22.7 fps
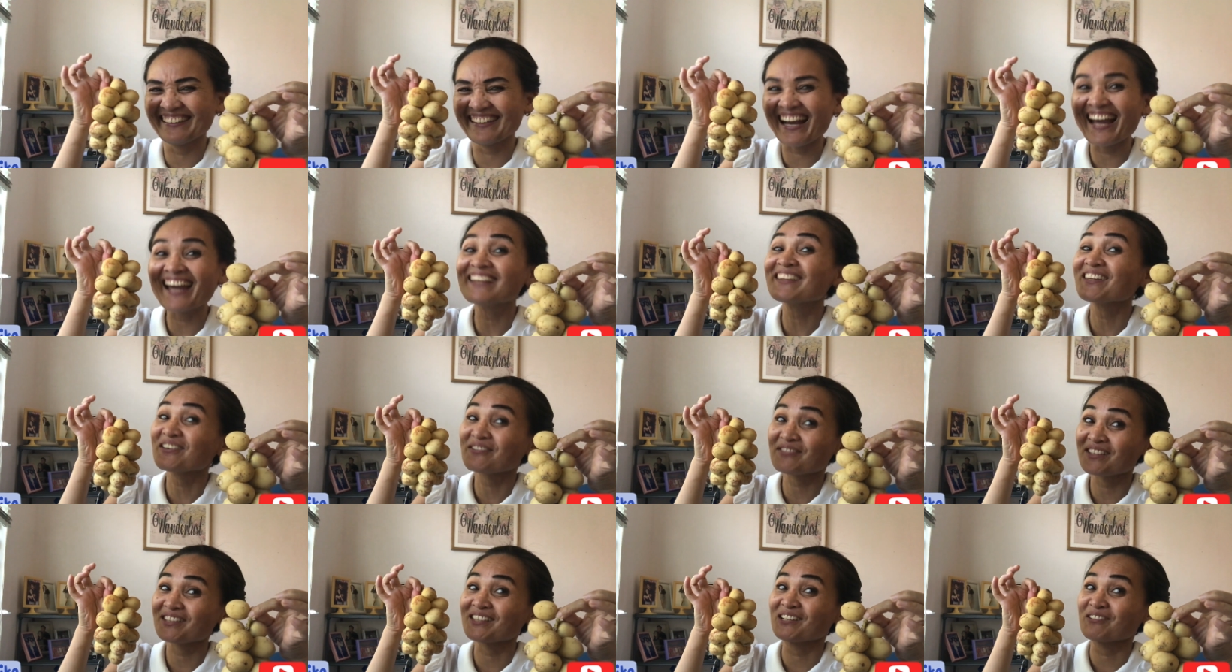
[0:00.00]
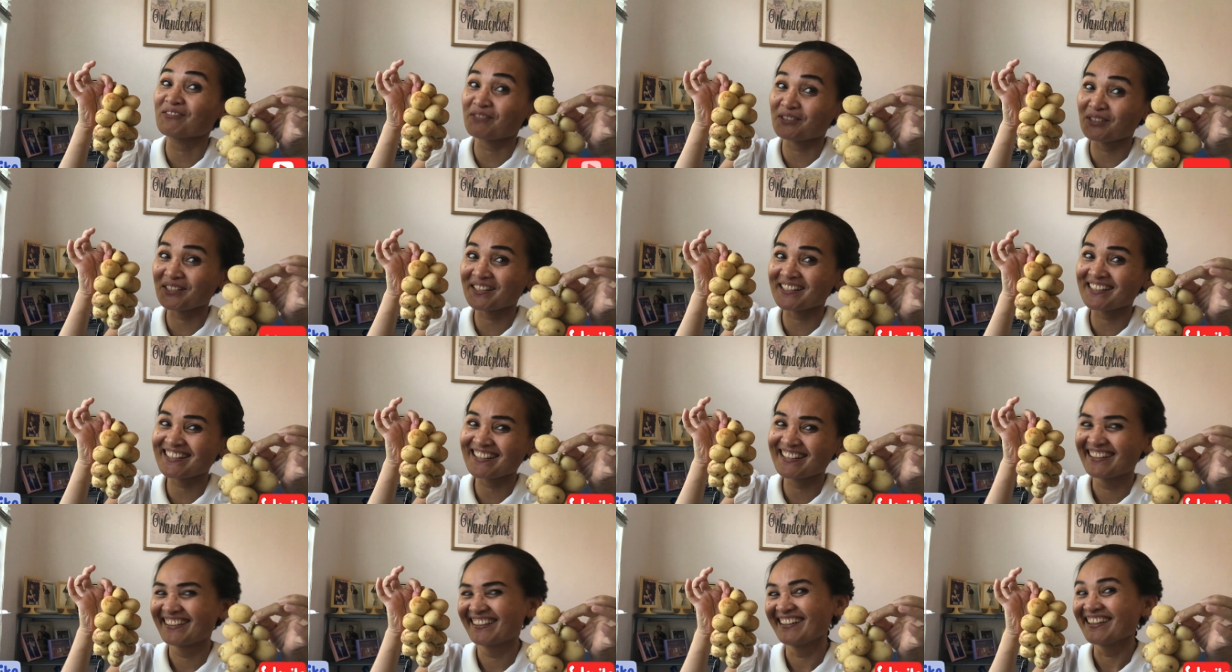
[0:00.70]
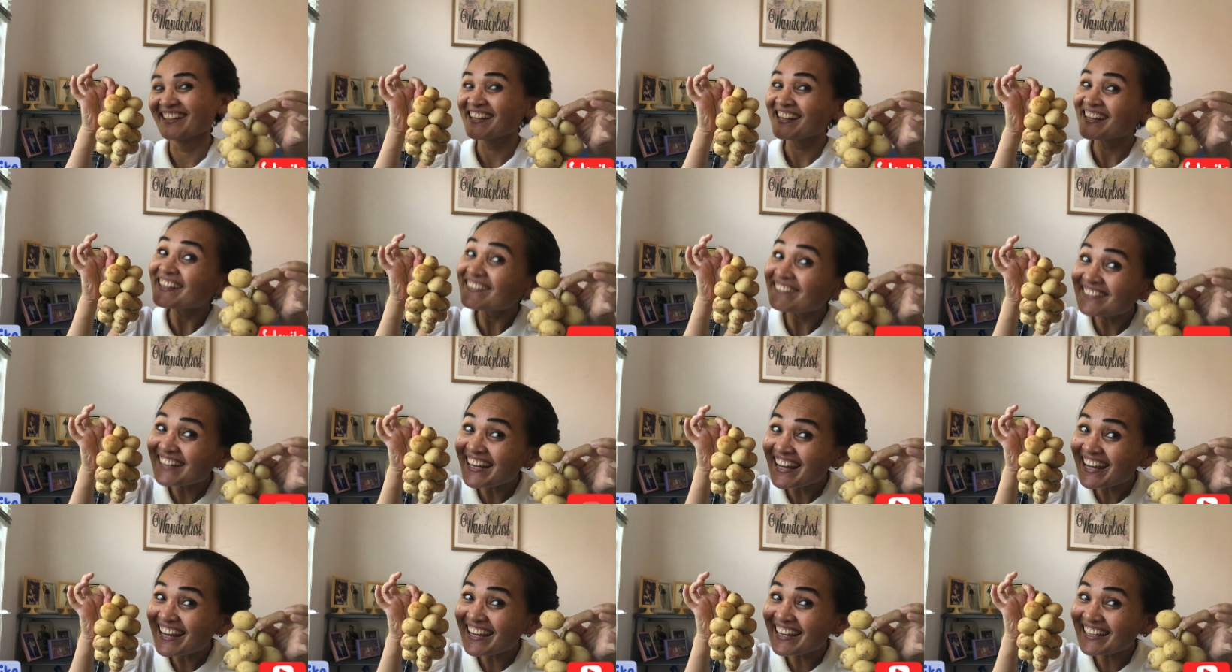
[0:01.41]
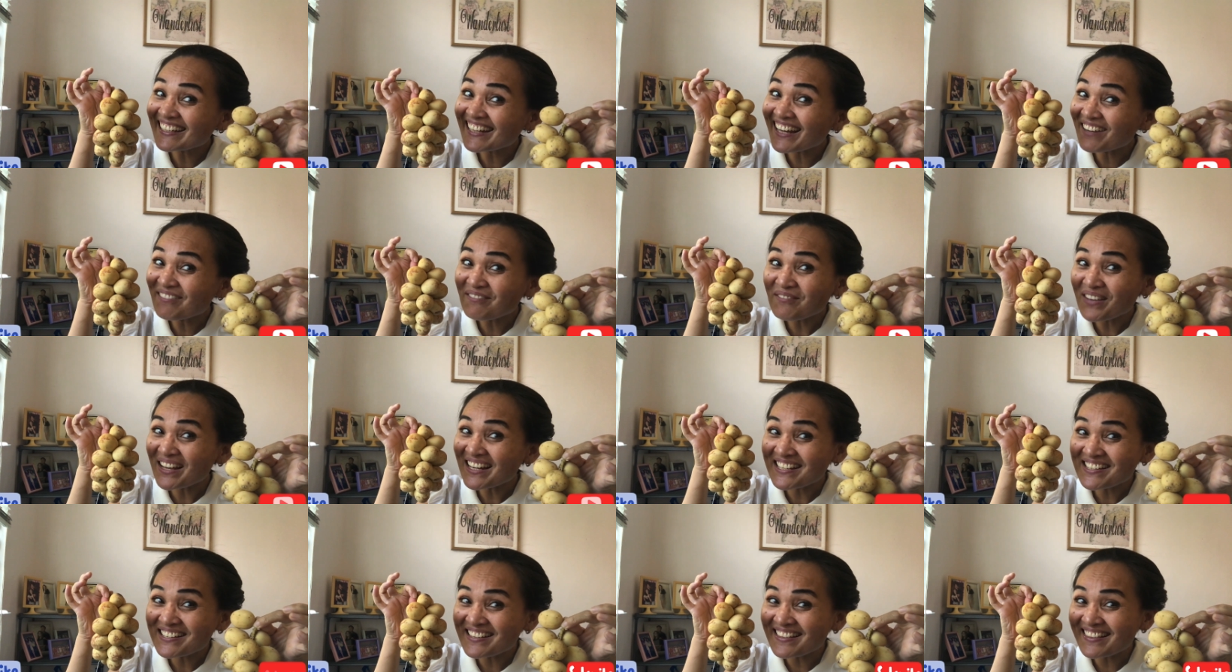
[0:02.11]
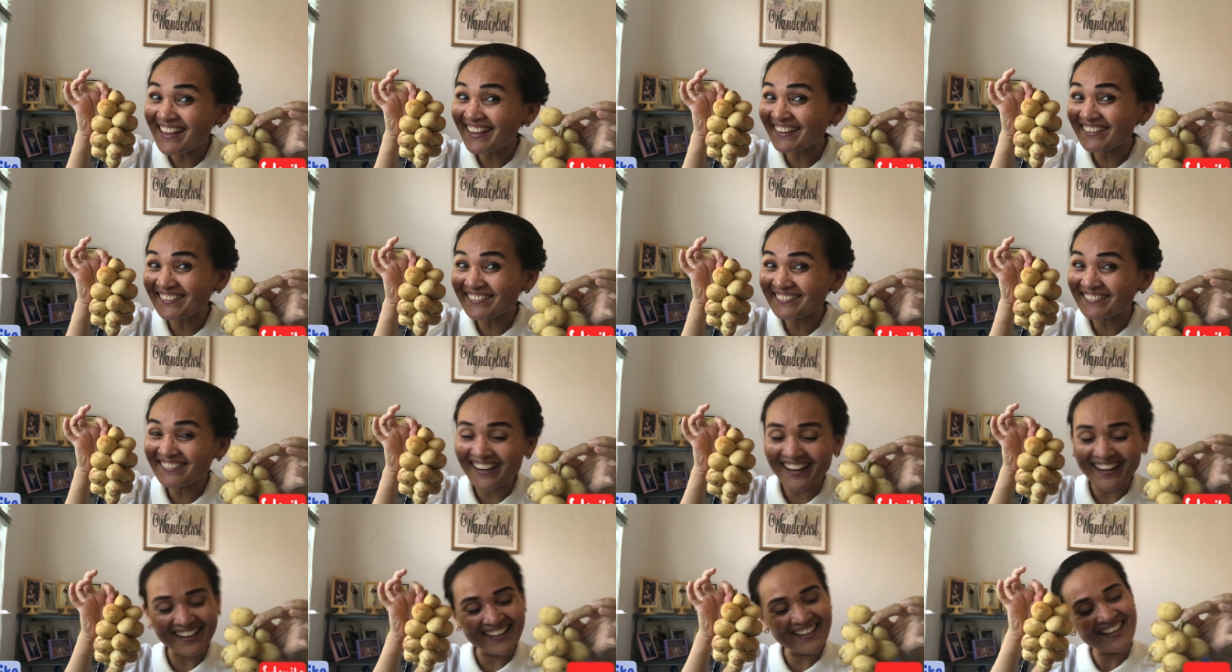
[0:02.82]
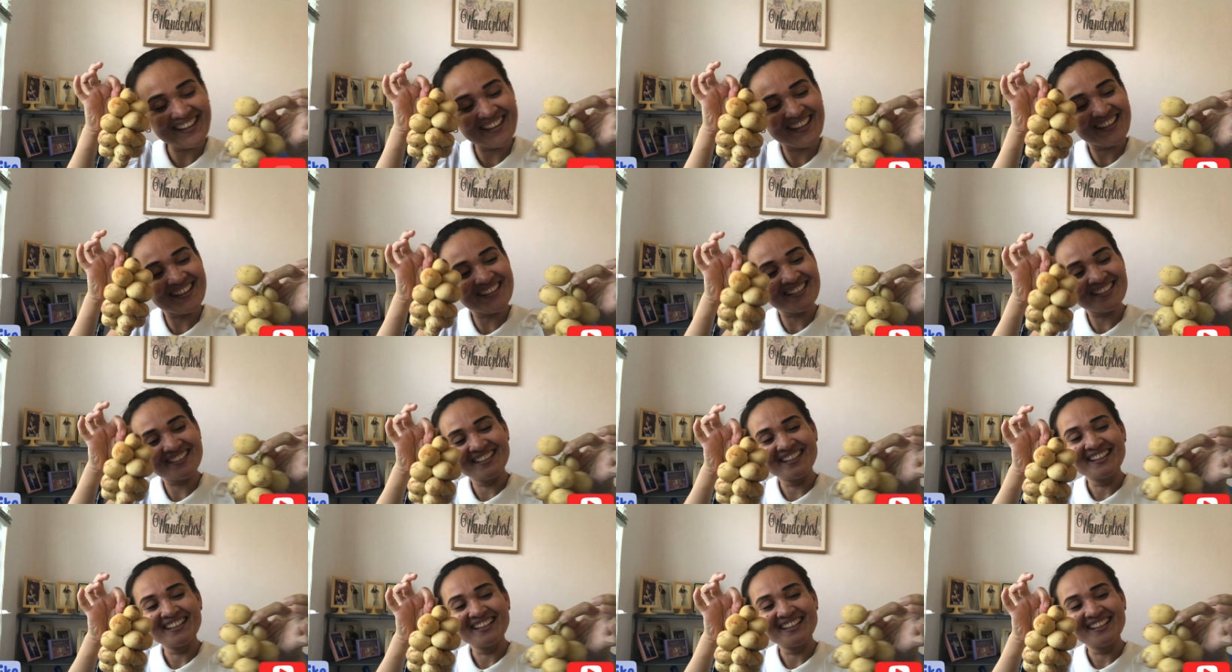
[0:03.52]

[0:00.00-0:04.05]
I love eating fruits, right? I mentioned that already.